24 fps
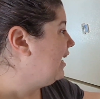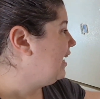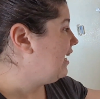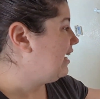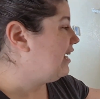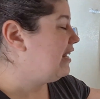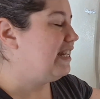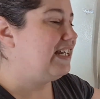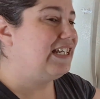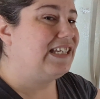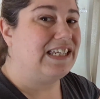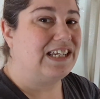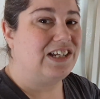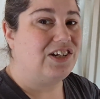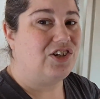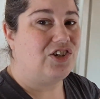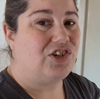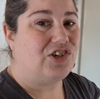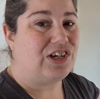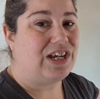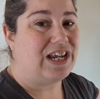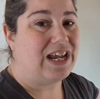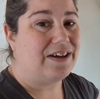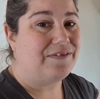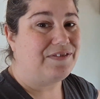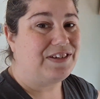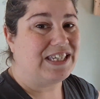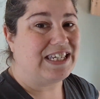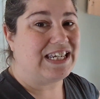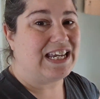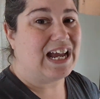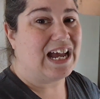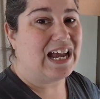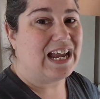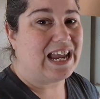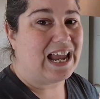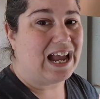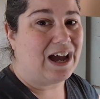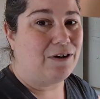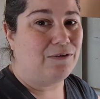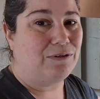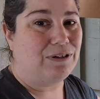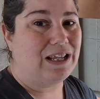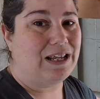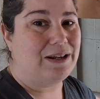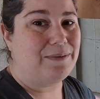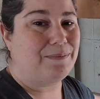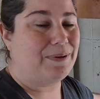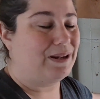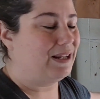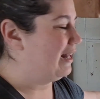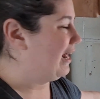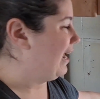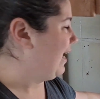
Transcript: is a GFCI outlet, but